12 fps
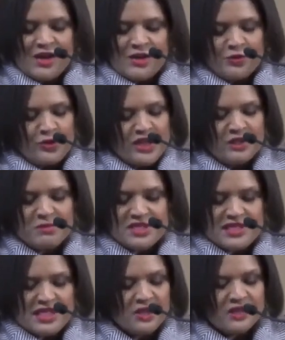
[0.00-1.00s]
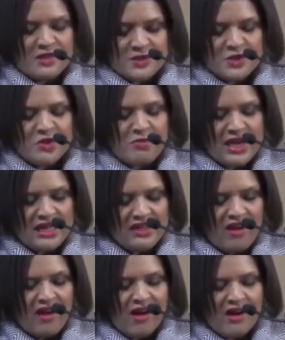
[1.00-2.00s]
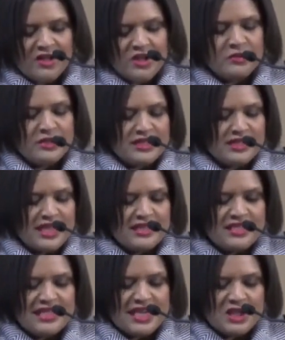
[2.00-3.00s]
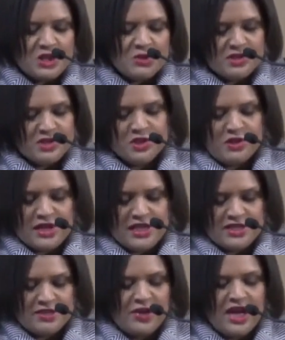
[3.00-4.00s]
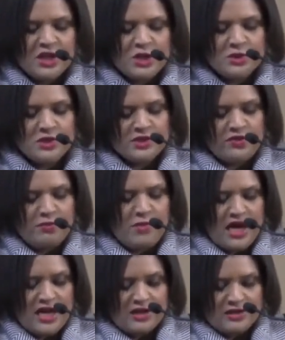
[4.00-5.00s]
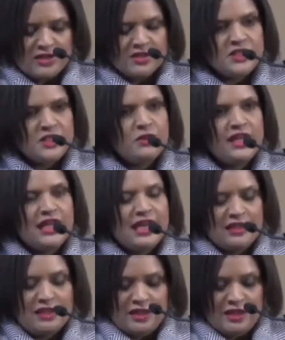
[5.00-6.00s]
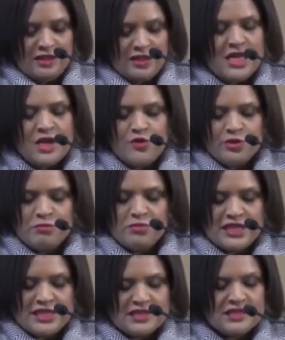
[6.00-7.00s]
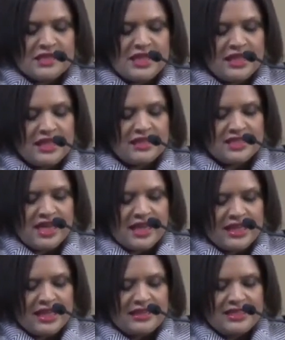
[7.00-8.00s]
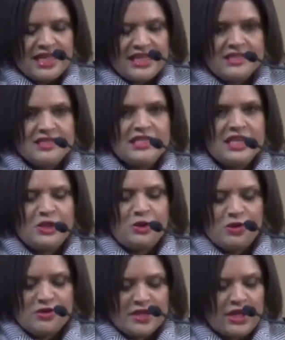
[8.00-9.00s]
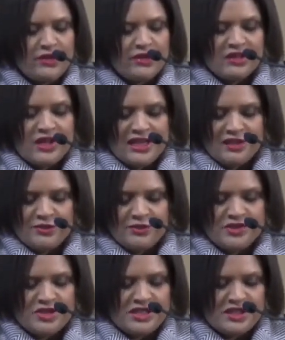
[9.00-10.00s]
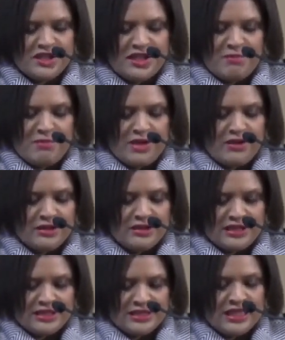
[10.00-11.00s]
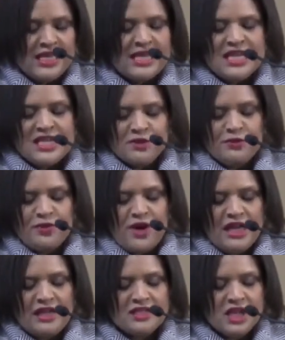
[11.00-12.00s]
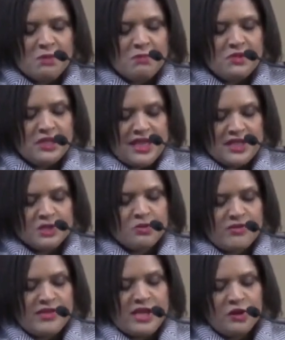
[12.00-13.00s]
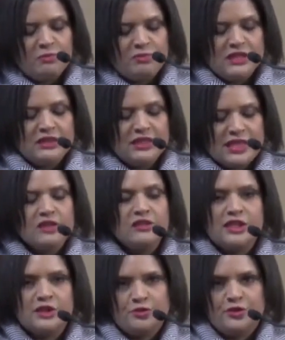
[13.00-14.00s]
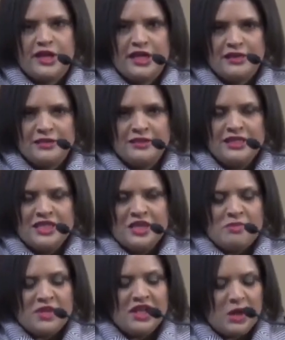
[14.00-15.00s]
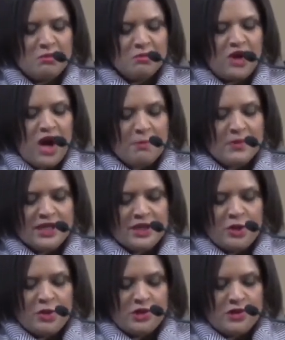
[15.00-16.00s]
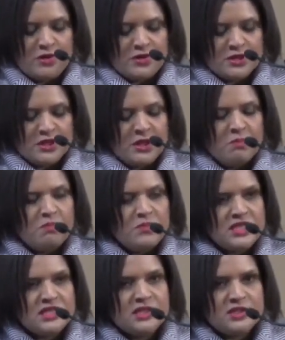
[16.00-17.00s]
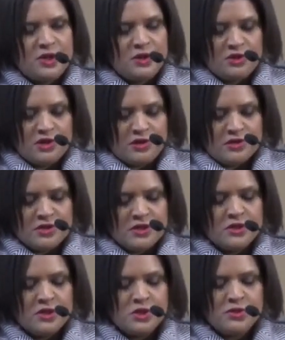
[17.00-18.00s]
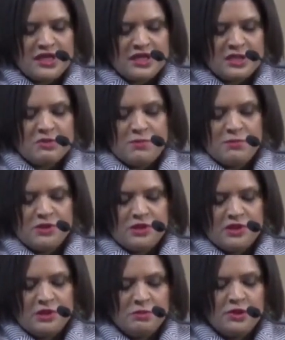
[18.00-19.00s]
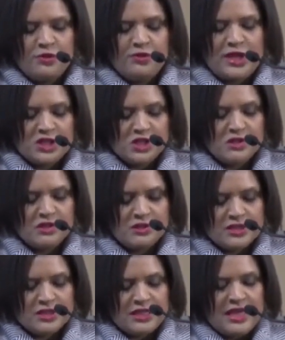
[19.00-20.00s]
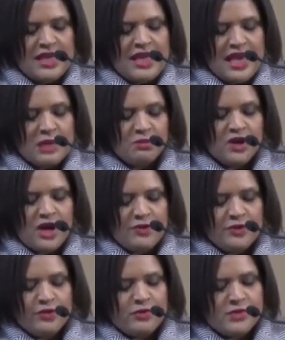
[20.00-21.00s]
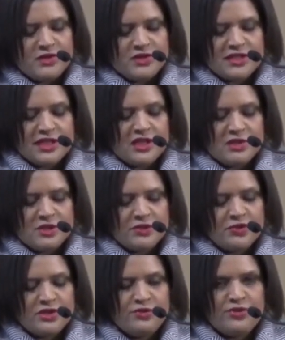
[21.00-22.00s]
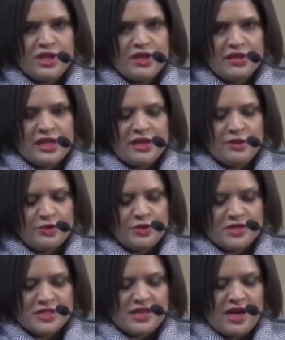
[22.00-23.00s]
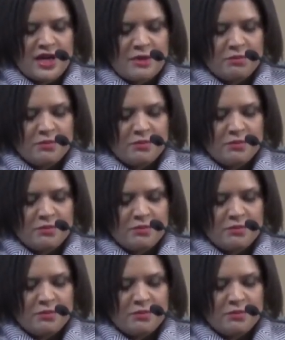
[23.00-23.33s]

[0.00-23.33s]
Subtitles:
Freedom seekers who made arduous and dangerous journeys of hundreds of miles to Canada from places like Kentucky, Tennessee, North Carolina, Virginia, and Maryland to find a place where they could be legally free, become property owners, business owners, tradespeople, professionals, and profit from their skills for the very first time.